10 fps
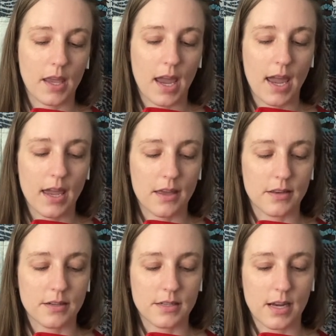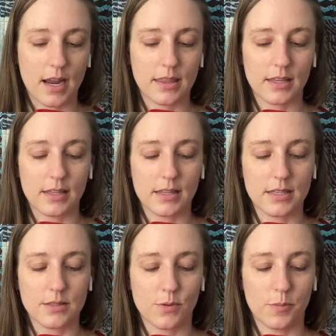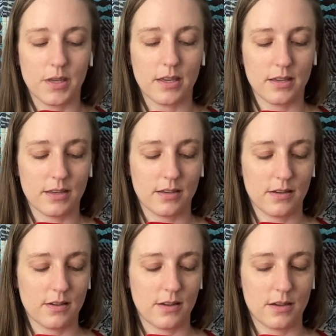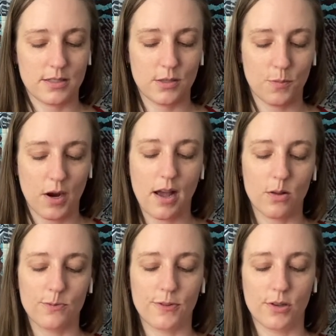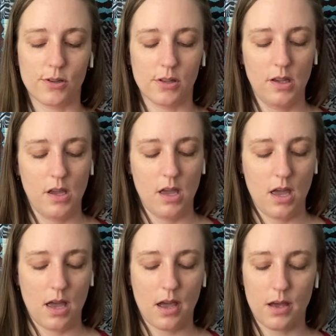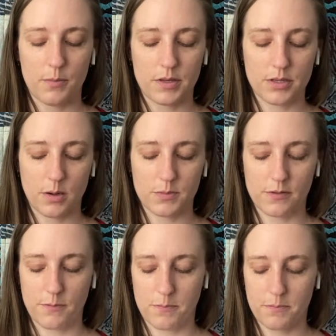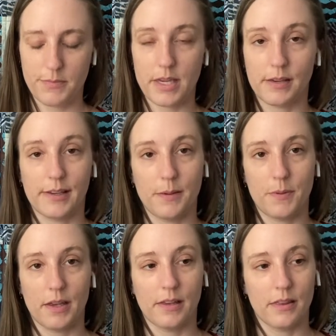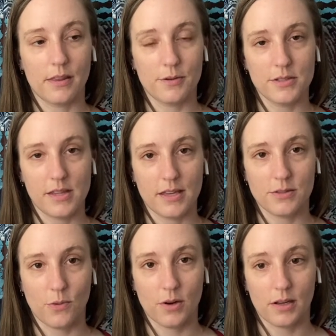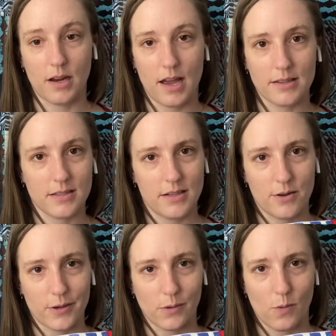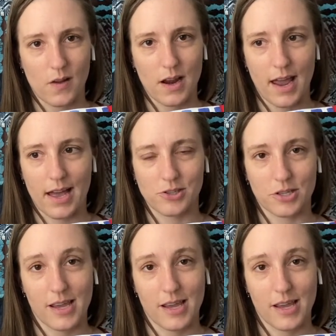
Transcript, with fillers: and I think that this will be super helpful um, in terms of me keeping those things organized and knowing what I actually